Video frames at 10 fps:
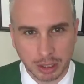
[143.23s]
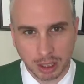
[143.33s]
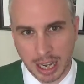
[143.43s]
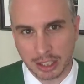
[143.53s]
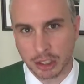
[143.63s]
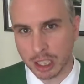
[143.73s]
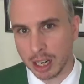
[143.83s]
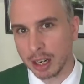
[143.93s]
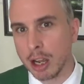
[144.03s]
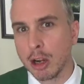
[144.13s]
of The Last
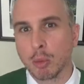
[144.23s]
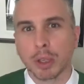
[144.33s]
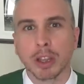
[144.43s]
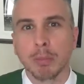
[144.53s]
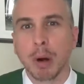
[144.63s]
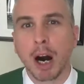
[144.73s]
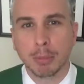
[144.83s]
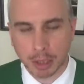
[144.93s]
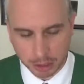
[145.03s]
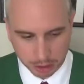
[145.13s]
Jedi with the
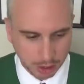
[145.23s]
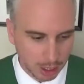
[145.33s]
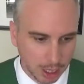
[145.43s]
bombers.